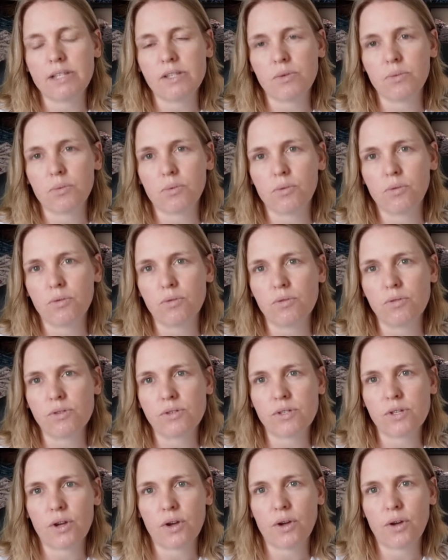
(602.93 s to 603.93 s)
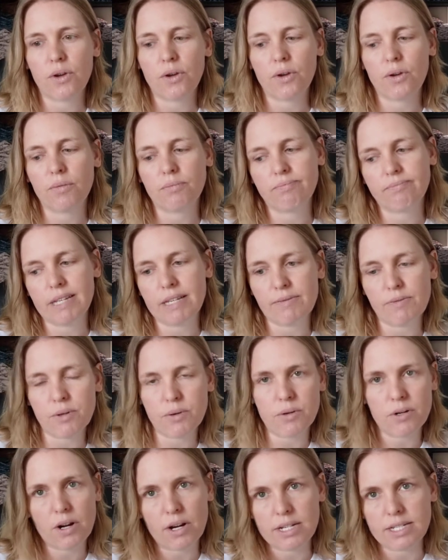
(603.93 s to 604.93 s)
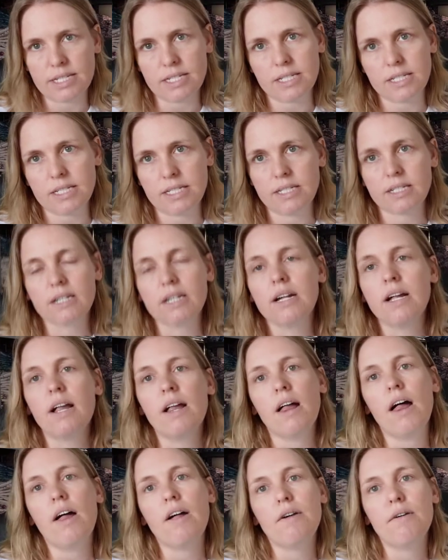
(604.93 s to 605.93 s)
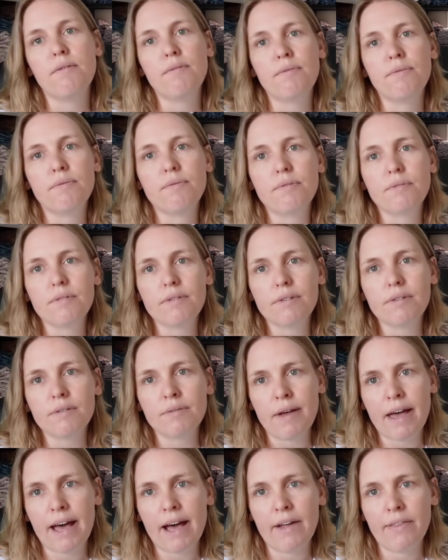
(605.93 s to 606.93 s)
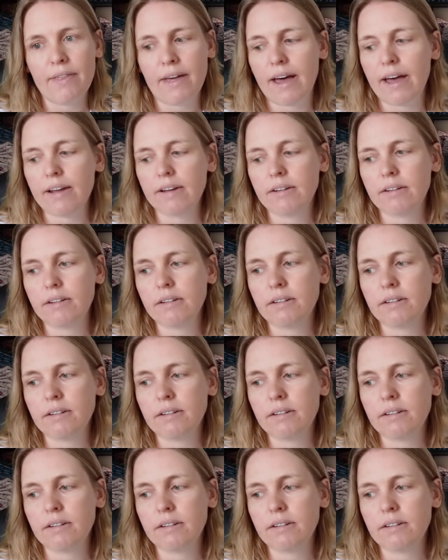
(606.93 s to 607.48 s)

as a rule, so give you an idea of of how that